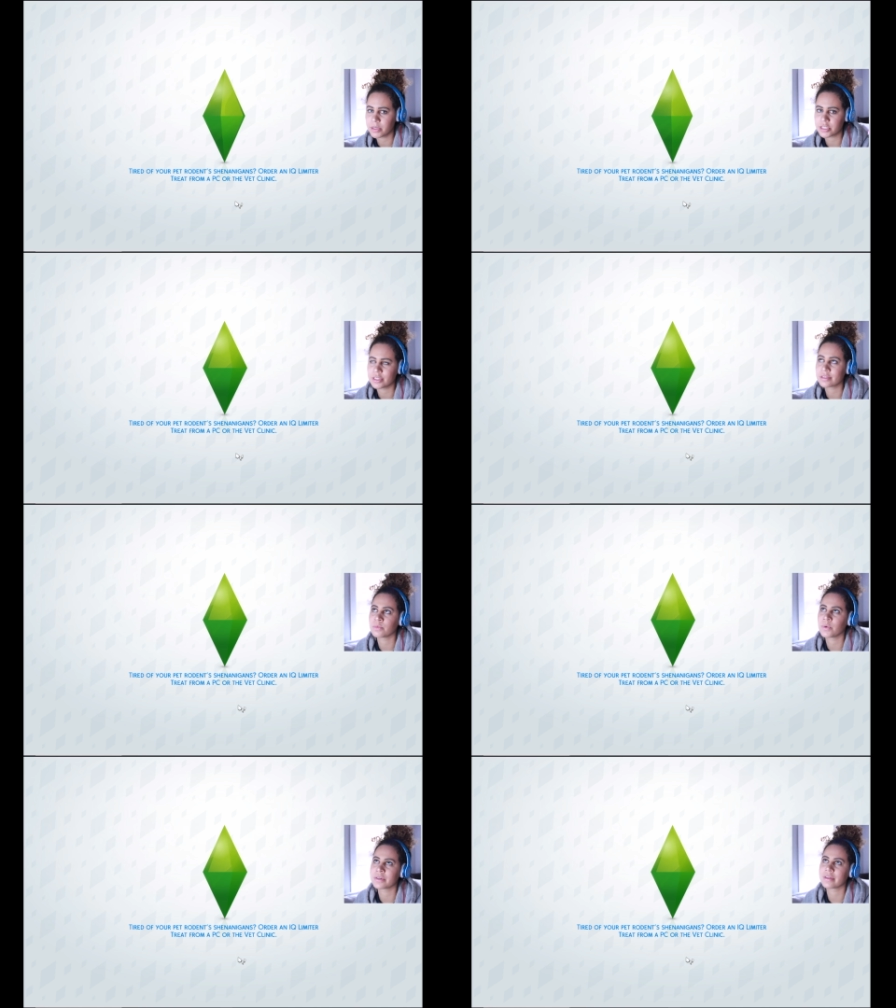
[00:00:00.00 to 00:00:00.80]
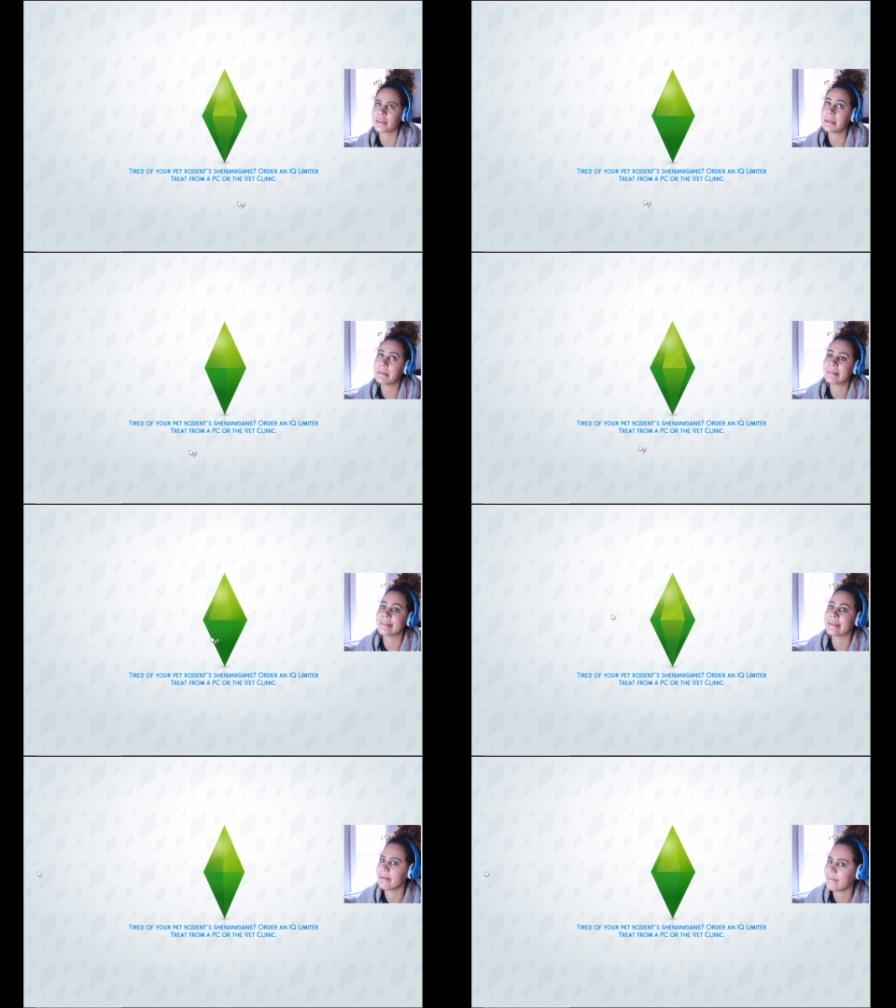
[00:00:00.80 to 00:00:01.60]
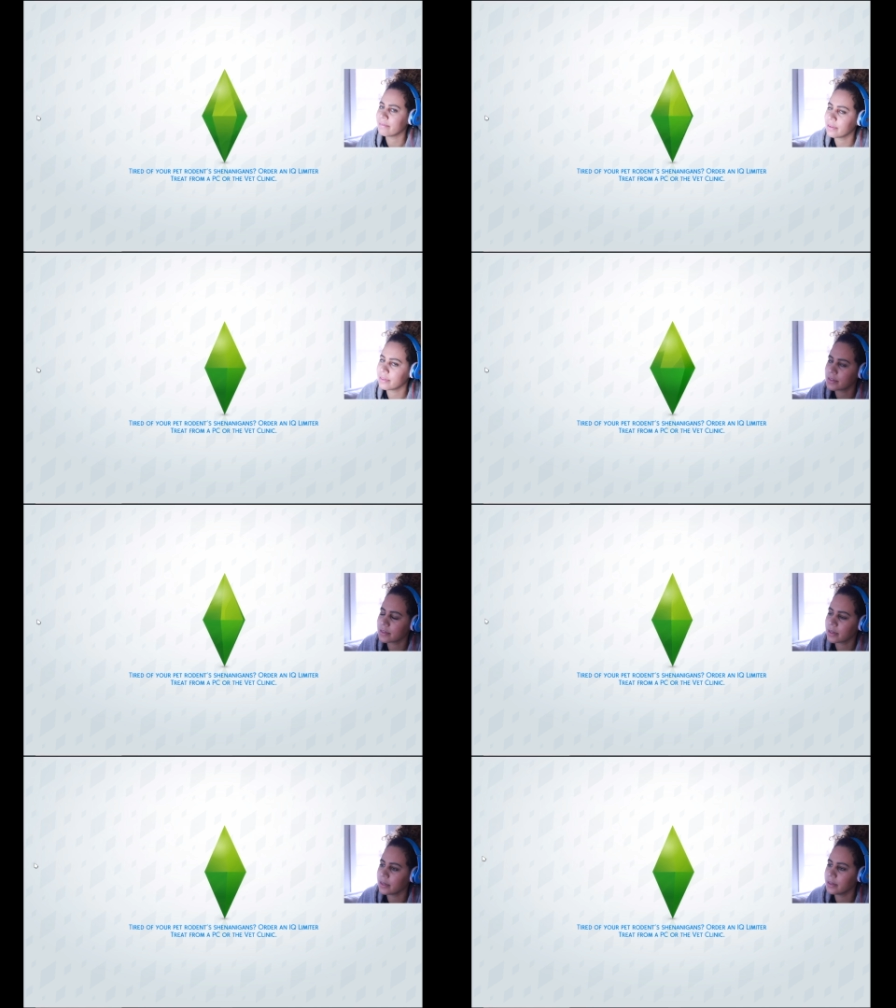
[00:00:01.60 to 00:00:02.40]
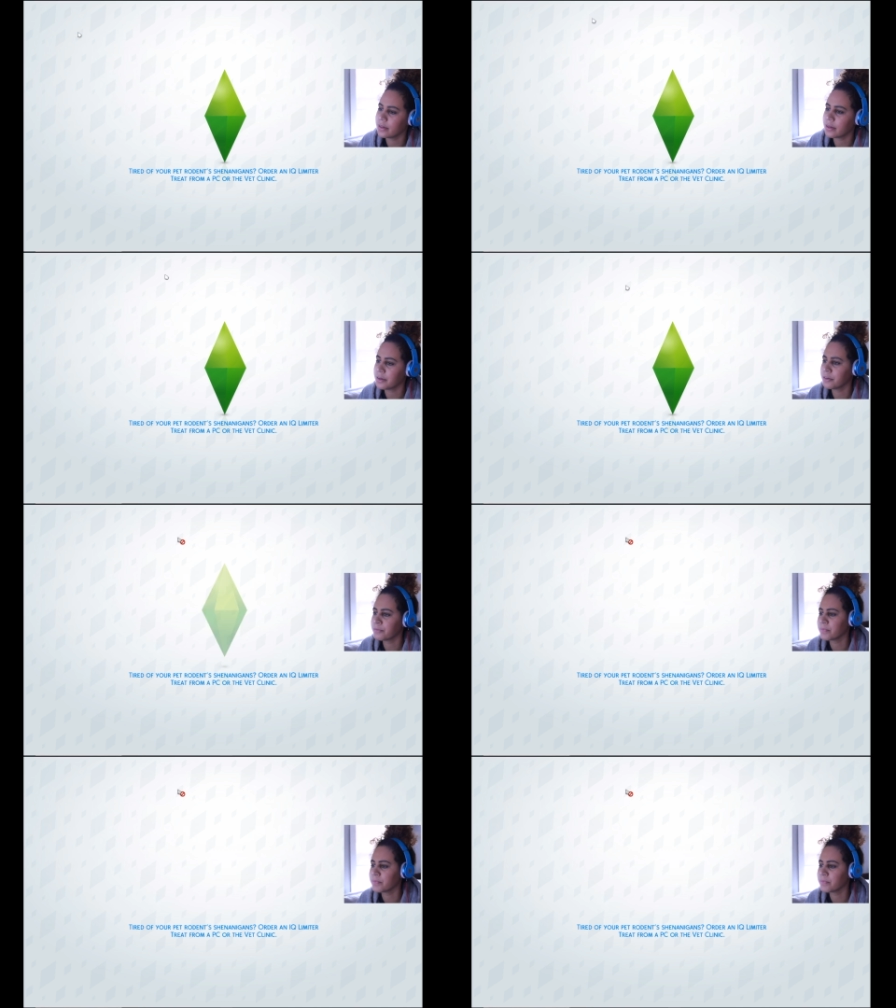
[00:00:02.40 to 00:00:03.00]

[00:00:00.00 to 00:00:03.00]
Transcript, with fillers: but she doesn't want to like live in the city, you know,